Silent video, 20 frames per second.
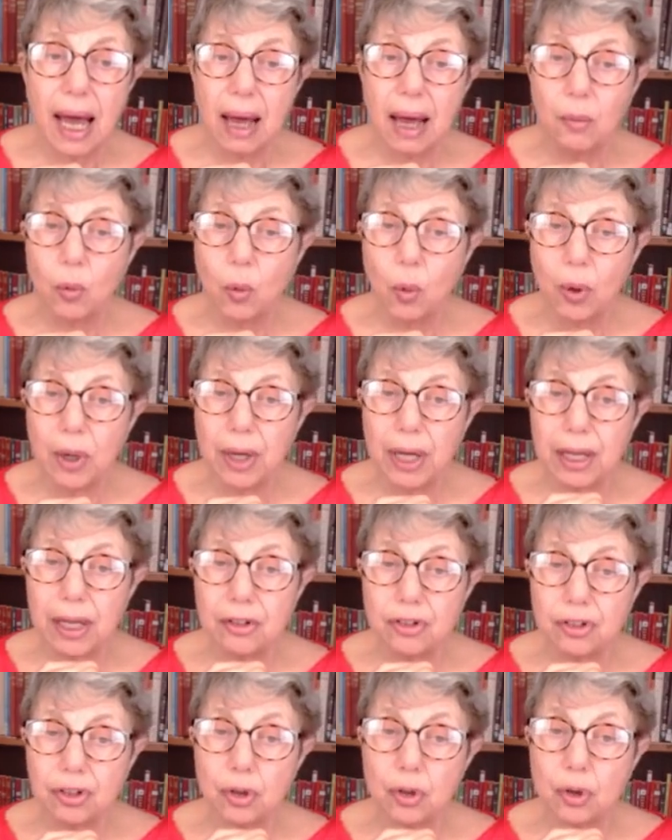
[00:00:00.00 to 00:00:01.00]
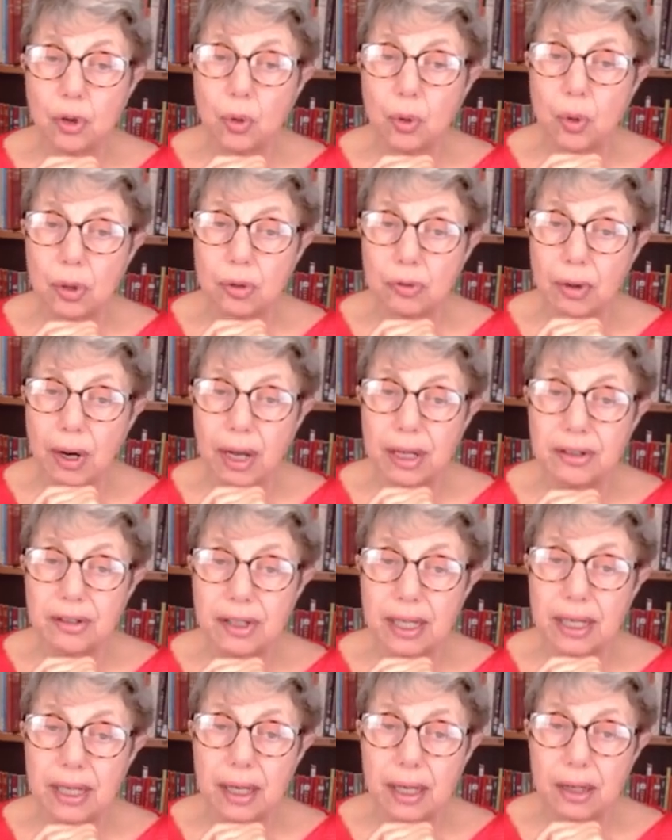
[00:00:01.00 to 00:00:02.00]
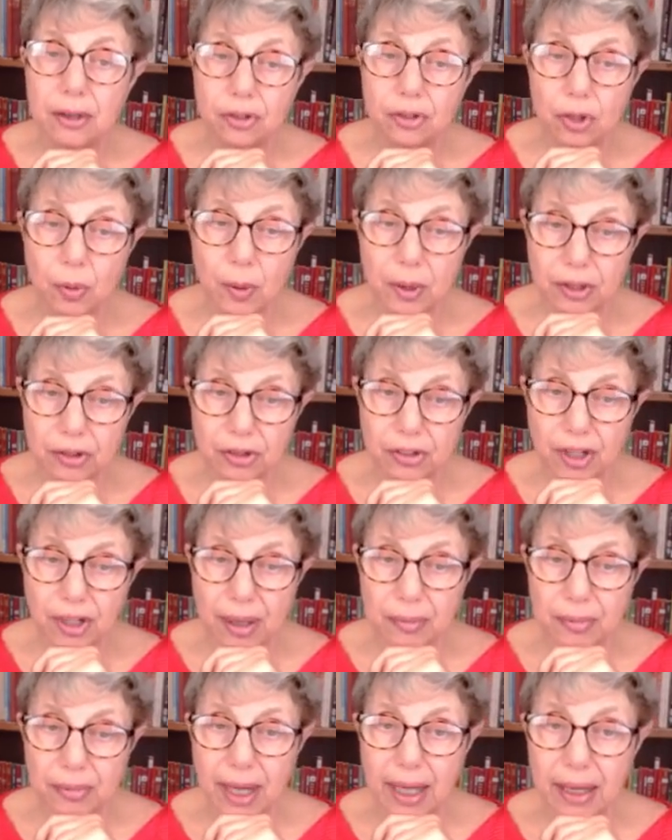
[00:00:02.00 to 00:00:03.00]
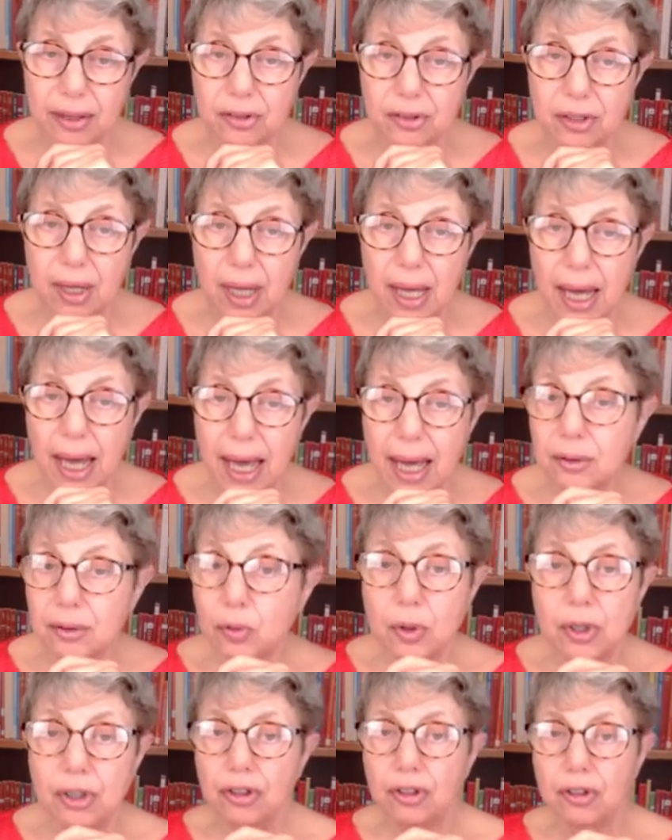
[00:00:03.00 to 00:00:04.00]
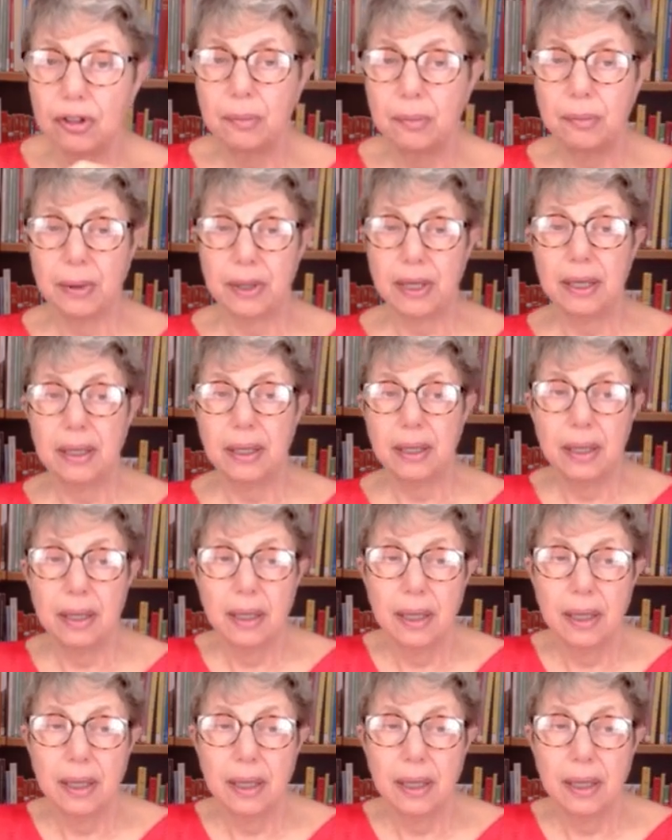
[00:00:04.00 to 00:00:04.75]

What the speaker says: and we're too ready to accept that, and we shouldn't be.